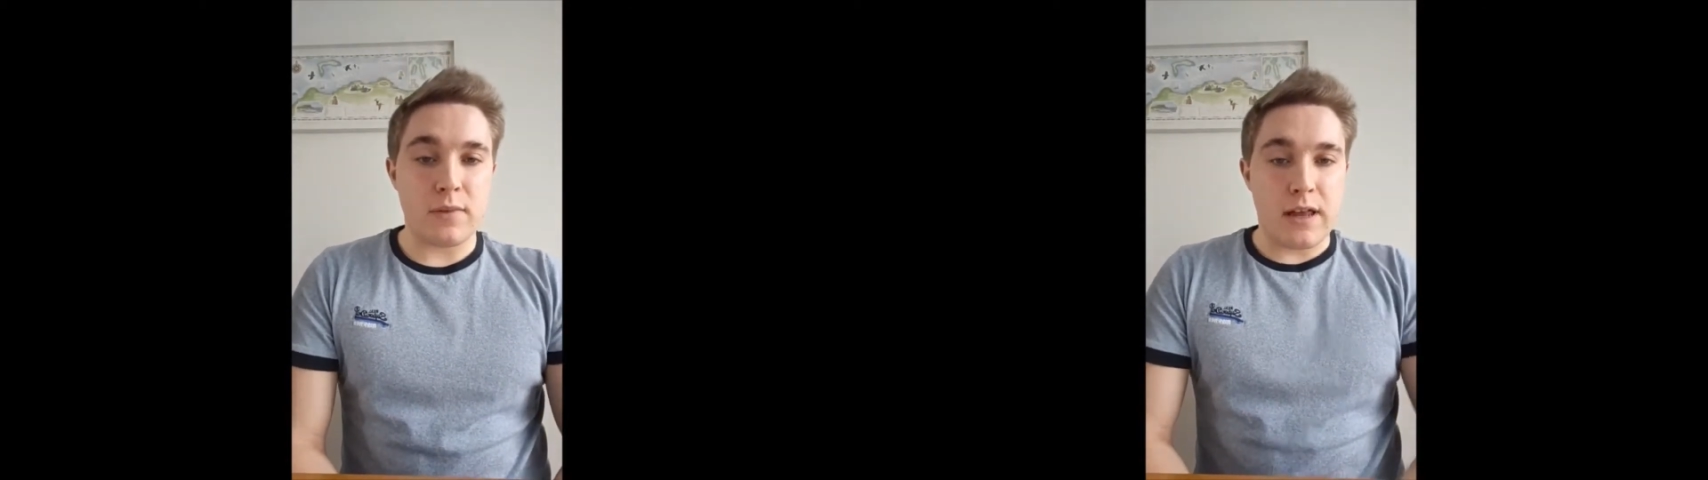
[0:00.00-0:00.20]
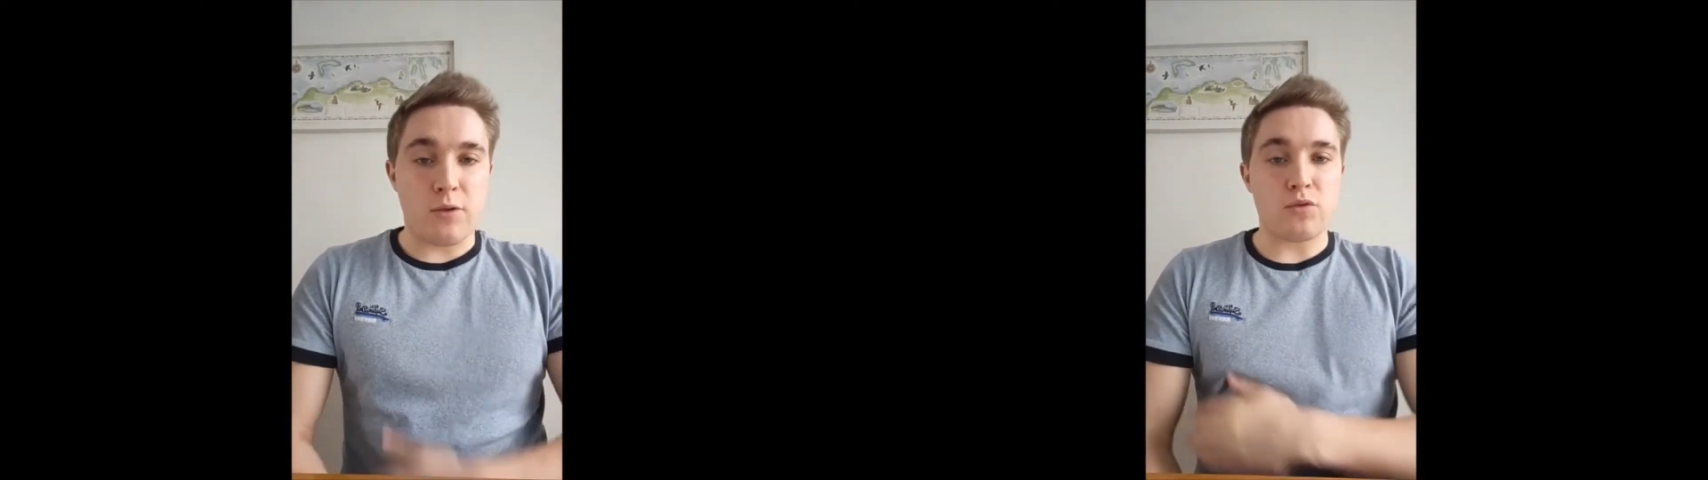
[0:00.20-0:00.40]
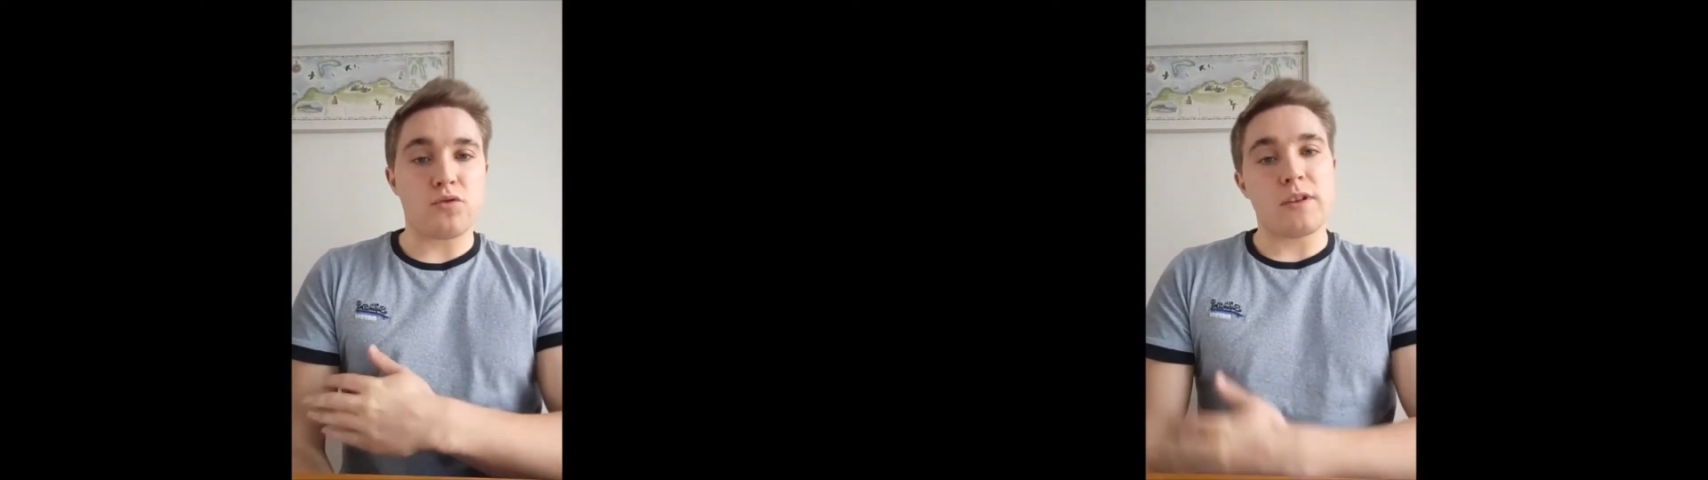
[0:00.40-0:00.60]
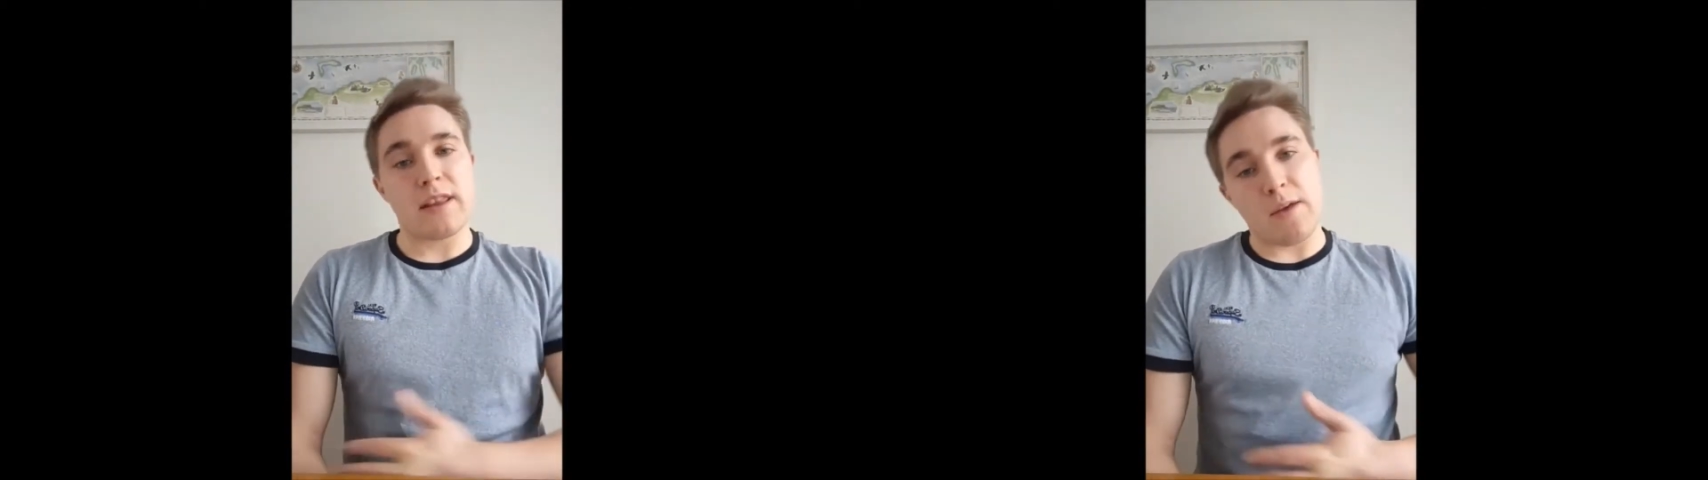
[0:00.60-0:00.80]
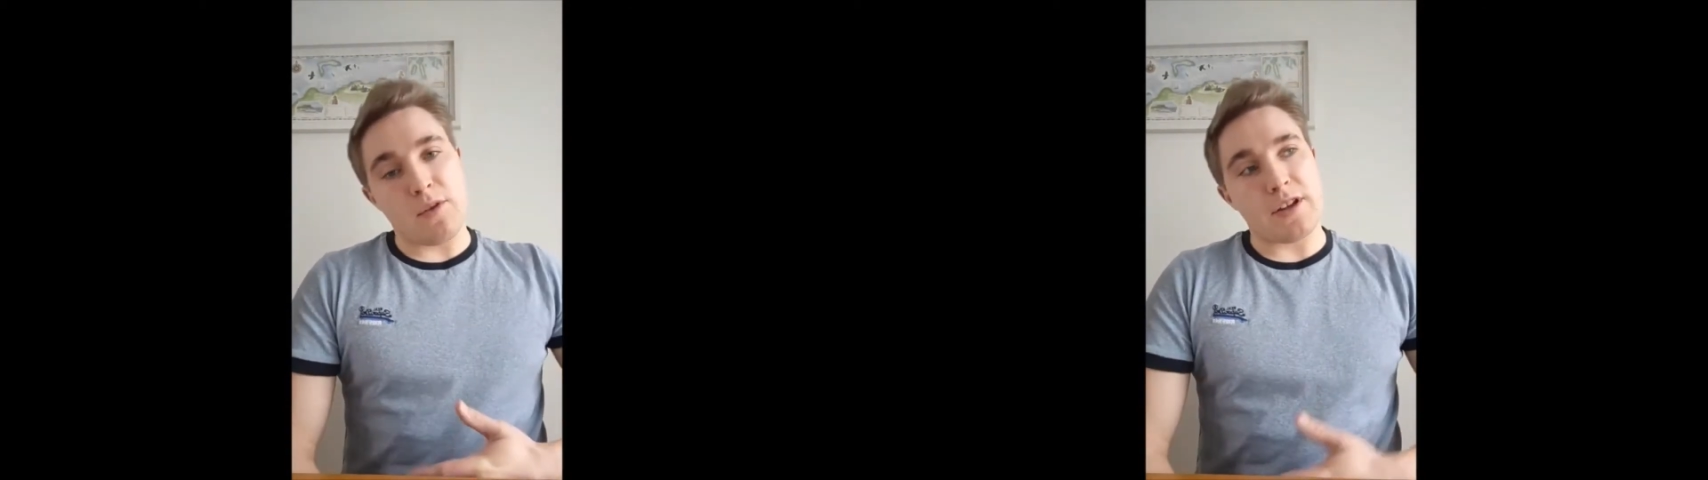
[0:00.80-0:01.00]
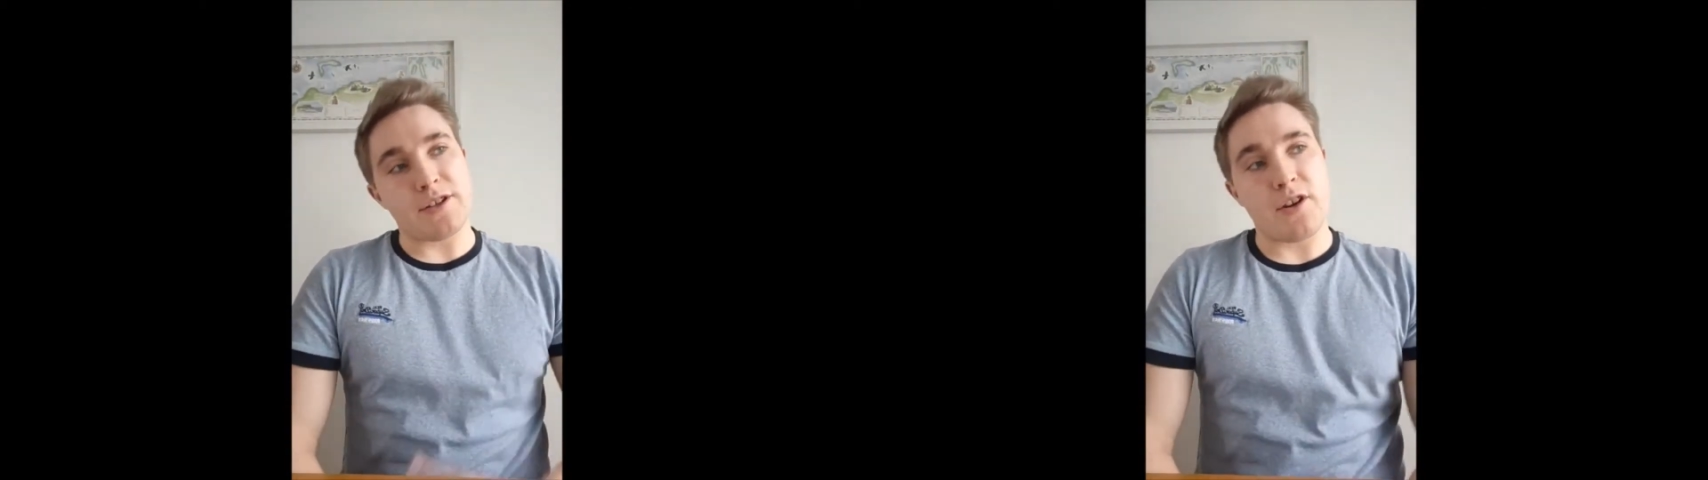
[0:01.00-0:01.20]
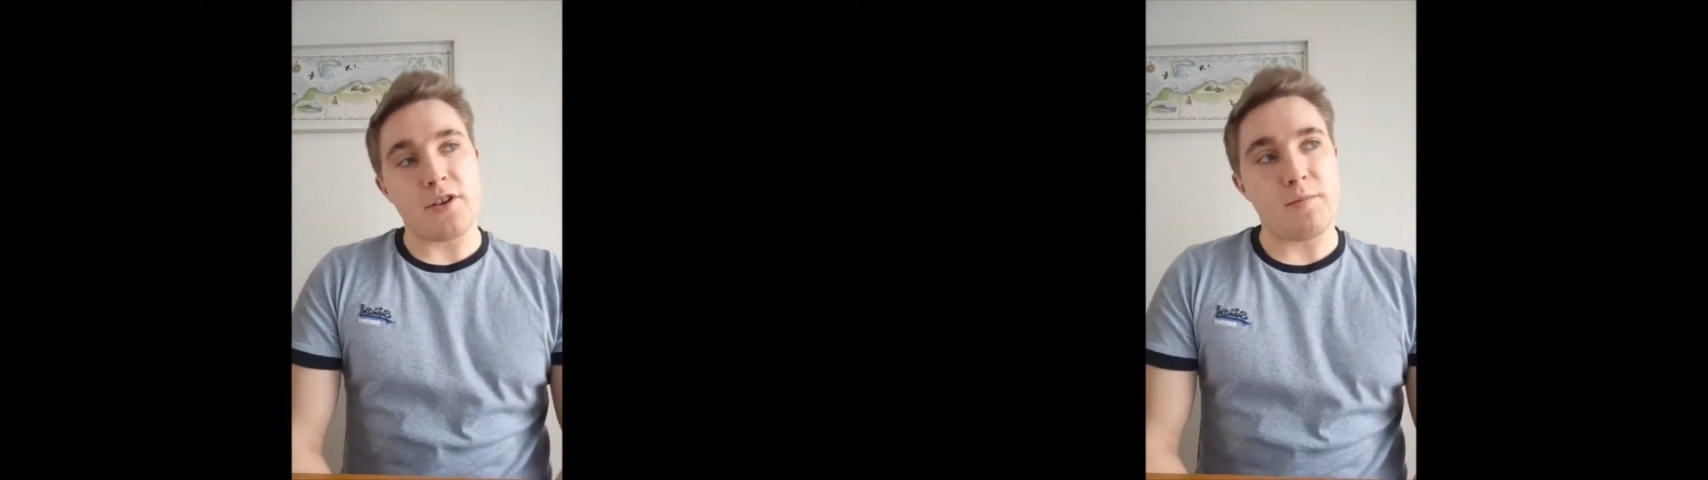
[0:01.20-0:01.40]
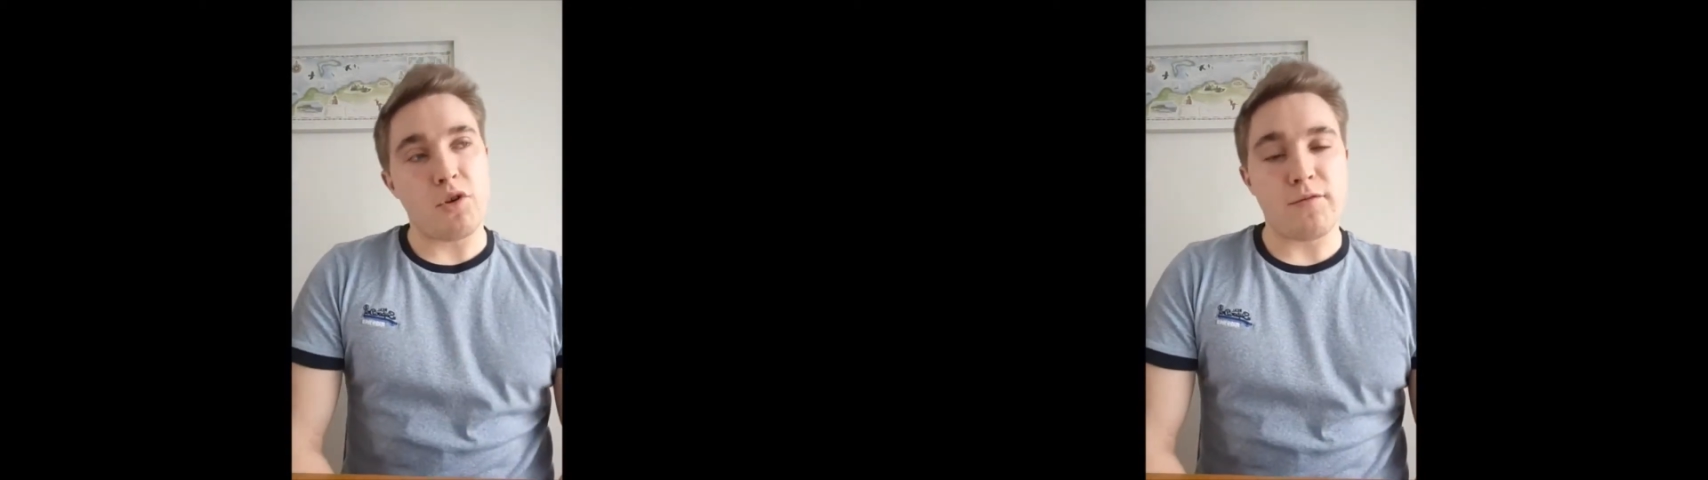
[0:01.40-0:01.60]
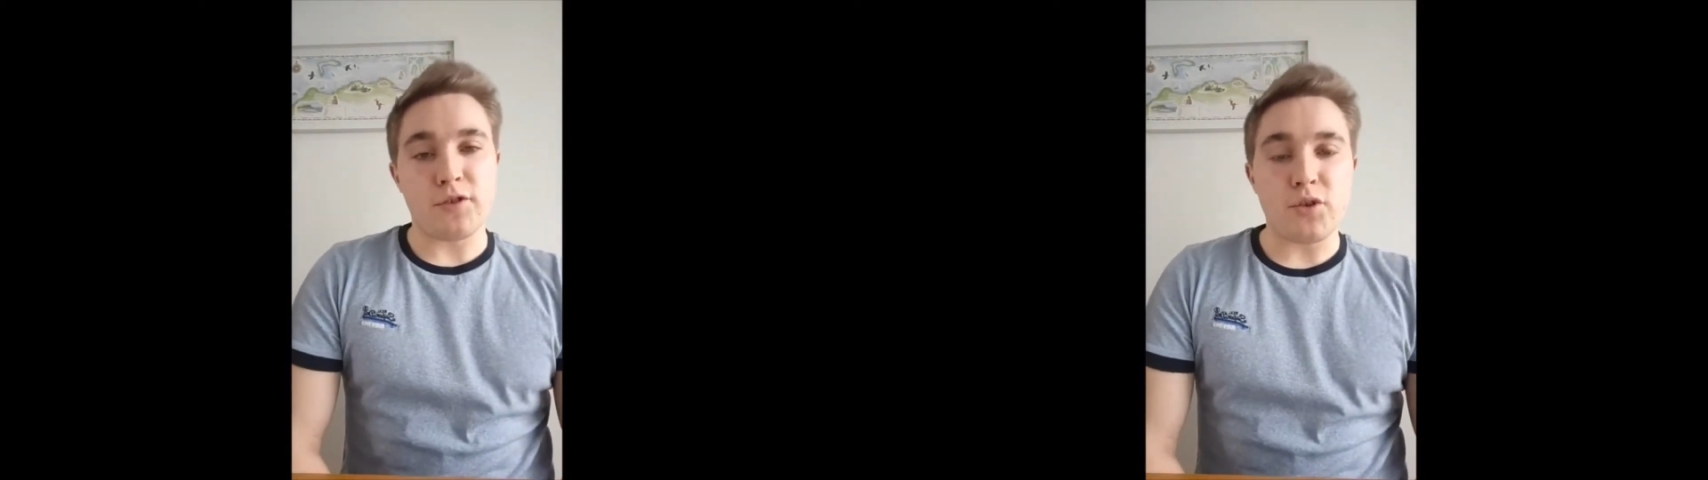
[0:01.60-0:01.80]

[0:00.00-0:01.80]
And it was only then when I started moving